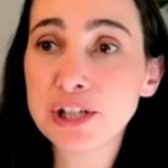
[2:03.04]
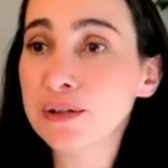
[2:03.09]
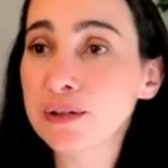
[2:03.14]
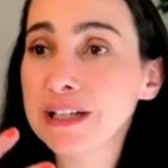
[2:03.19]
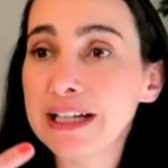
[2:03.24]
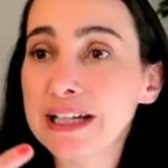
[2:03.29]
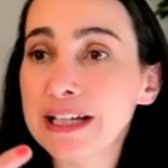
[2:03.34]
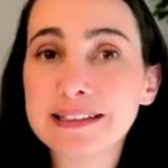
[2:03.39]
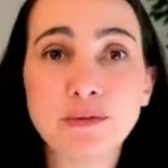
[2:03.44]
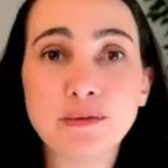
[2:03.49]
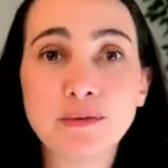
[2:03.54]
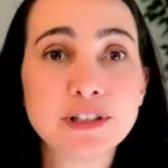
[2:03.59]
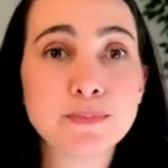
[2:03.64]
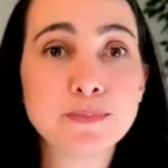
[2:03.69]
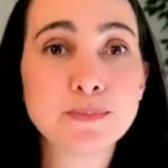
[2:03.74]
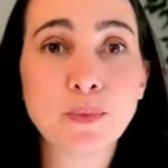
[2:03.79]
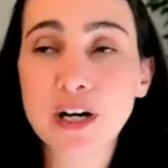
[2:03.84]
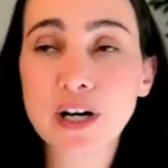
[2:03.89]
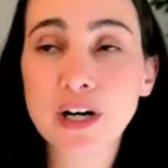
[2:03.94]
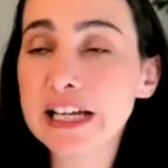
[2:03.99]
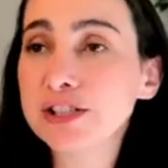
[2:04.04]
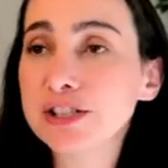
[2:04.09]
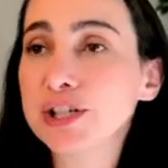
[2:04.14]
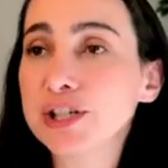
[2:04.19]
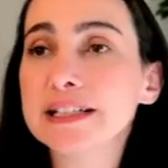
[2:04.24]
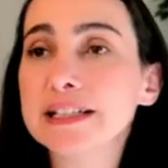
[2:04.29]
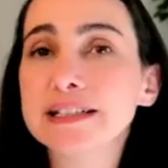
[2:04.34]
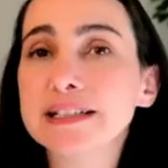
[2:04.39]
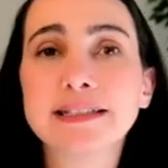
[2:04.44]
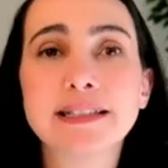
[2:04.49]
Like there was more
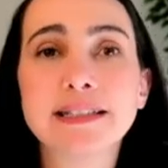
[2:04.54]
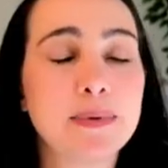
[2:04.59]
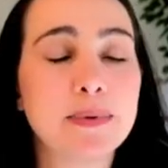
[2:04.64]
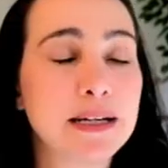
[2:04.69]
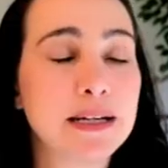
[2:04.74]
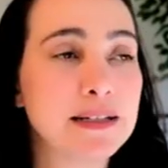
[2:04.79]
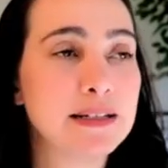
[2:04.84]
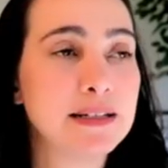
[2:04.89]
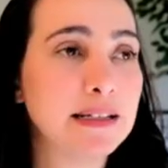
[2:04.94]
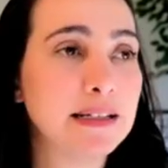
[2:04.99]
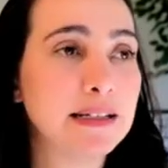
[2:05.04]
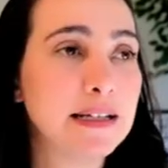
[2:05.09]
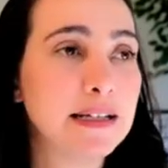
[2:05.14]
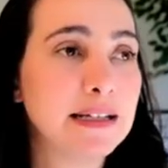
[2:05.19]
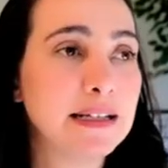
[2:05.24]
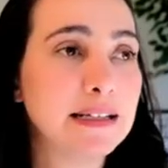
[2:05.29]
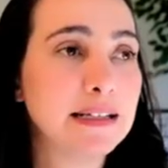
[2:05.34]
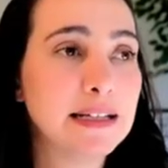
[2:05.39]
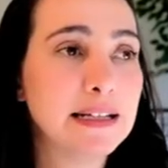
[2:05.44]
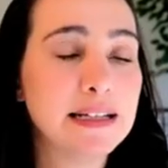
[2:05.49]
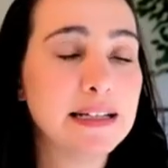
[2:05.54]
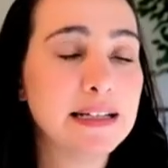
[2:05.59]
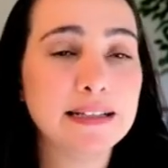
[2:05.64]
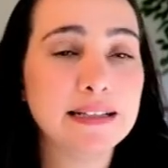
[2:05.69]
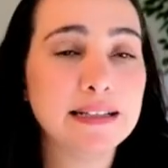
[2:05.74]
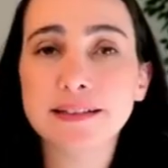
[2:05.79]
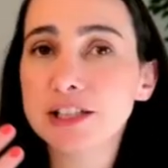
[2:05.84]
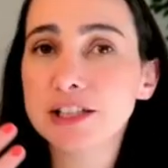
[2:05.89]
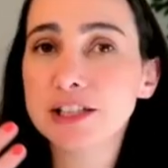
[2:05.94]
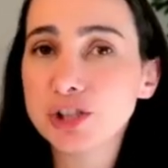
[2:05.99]
interest in, in,
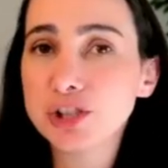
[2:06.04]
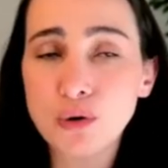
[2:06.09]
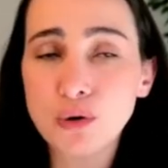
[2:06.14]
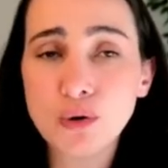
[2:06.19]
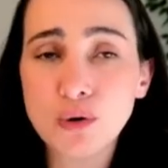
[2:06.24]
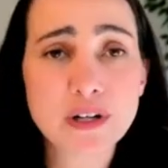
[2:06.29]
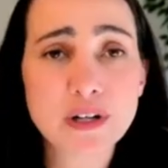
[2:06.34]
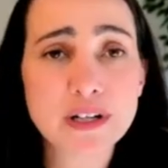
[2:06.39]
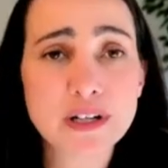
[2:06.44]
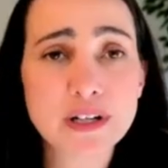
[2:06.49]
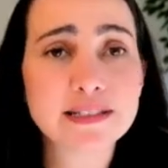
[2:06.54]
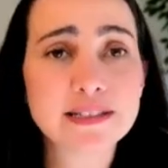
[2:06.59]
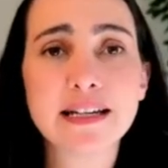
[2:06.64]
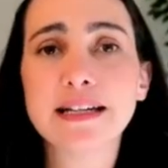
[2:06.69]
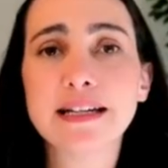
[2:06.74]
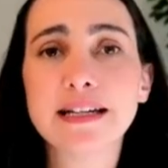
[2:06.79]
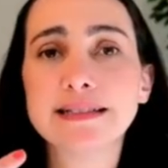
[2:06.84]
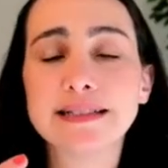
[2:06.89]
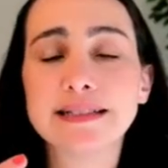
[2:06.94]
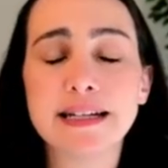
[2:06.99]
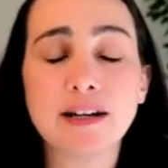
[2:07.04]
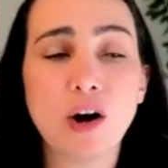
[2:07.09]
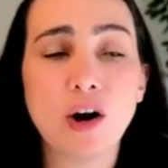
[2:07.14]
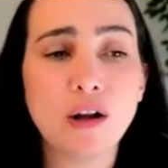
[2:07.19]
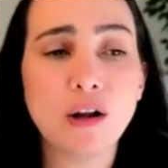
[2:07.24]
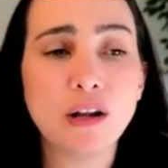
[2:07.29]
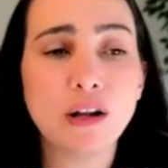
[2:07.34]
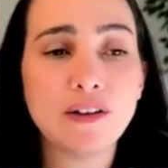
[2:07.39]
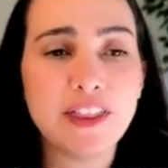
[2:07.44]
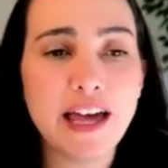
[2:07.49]
in digital courses and
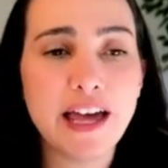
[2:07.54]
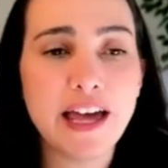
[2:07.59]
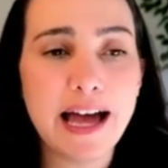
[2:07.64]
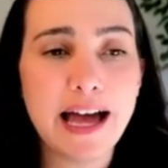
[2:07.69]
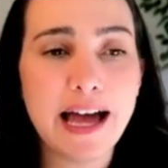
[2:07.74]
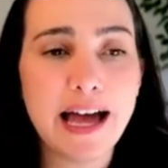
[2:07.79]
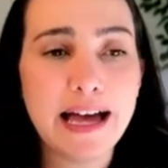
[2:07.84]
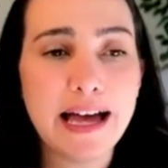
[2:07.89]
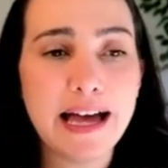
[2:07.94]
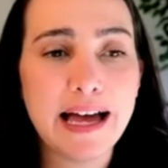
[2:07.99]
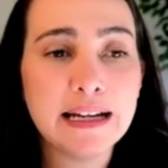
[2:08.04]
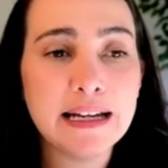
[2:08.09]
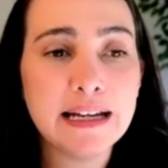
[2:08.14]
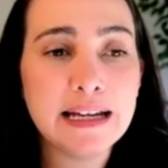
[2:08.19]
all of that.